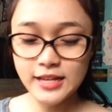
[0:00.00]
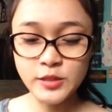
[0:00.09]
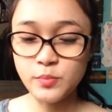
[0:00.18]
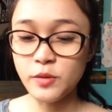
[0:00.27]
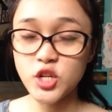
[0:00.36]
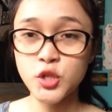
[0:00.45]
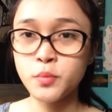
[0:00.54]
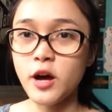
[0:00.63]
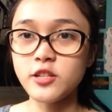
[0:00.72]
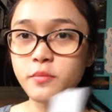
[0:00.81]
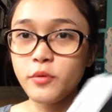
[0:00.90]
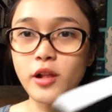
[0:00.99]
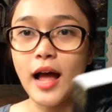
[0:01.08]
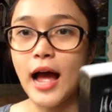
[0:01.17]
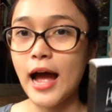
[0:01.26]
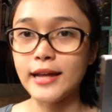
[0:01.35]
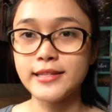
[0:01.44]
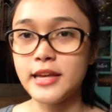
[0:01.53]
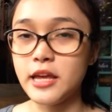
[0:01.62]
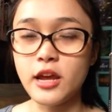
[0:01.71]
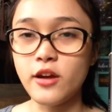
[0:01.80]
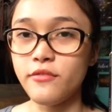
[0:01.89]
As much as possible, I
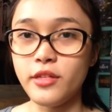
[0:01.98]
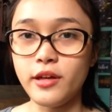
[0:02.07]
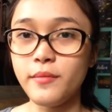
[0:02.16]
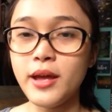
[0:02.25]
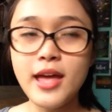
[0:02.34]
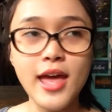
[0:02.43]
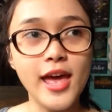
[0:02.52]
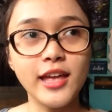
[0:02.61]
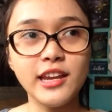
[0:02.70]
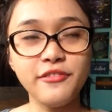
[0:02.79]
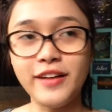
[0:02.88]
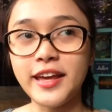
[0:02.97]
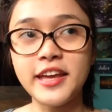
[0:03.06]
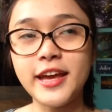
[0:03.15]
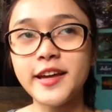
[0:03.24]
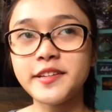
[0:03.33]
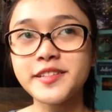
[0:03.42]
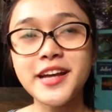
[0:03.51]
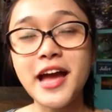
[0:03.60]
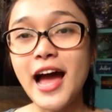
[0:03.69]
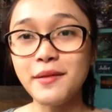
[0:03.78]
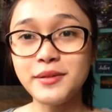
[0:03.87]
take care of them, and if I can't,
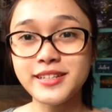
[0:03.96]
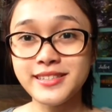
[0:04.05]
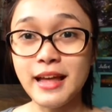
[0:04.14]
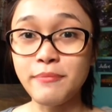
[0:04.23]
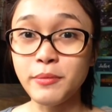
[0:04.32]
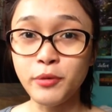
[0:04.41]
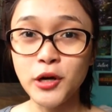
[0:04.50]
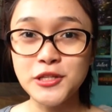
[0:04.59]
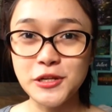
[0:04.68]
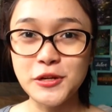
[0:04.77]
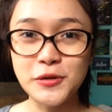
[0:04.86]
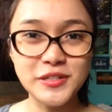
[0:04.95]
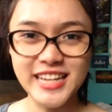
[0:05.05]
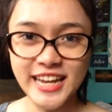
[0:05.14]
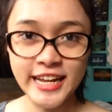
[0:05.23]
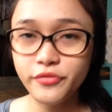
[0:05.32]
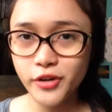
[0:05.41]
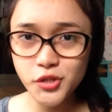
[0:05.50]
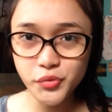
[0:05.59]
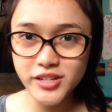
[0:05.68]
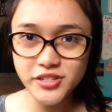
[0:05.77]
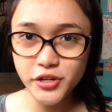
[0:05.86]
I'm gonna slap the person who did it. The
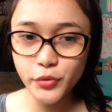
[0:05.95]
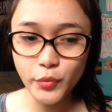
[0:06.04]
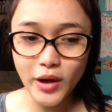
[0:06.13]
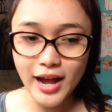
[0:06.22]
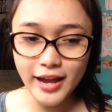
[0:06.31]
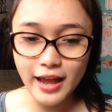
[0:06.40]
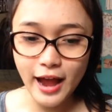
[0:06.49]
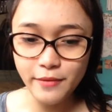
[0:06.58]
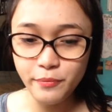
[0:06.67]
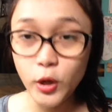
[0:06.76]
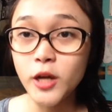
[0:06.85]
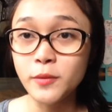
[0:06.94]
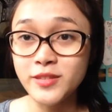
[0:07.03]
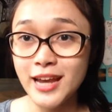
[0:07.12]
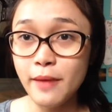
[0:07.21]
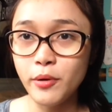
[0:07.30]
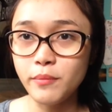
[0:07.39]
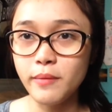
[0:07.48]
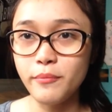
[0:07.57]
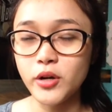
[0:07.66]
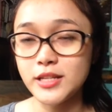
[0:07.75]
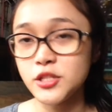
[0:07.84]
first reason why I put tape on my
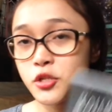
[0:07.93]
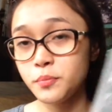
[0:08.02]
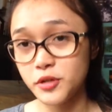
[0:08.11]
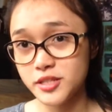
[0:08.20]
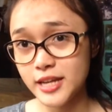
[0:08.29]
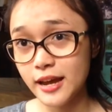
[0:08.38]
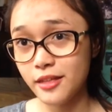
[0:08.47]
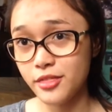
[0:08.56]
book is to protect